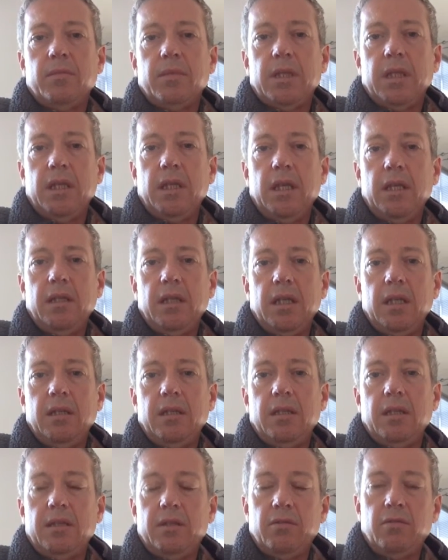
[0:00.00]

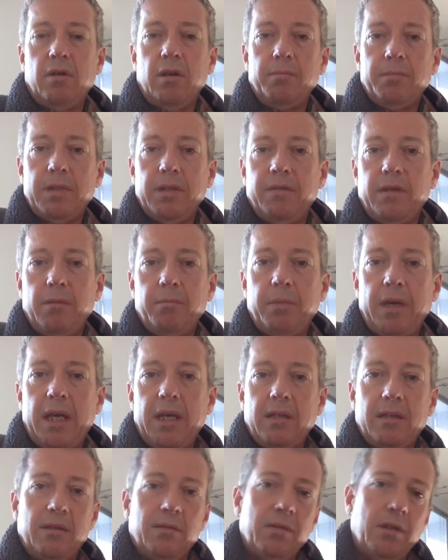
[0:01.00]
the disruptive
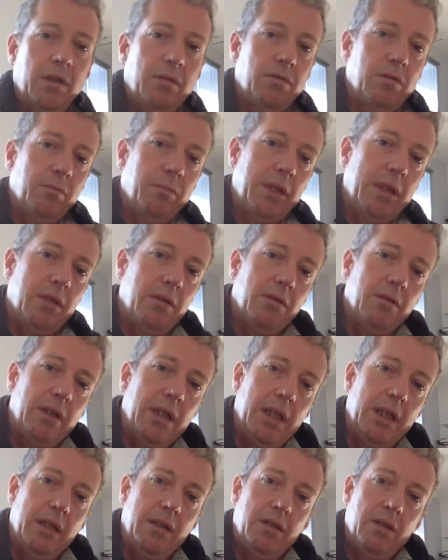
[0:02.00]
impact of social media on
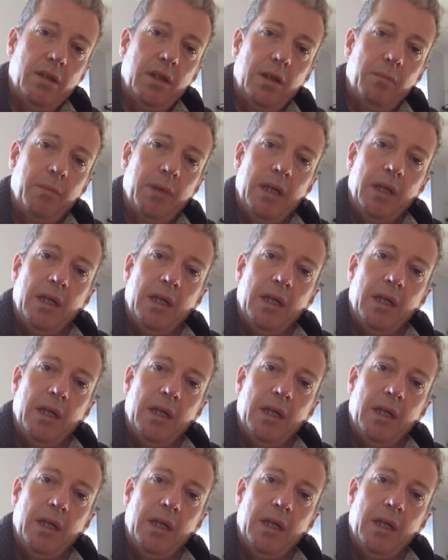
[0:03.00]
leadership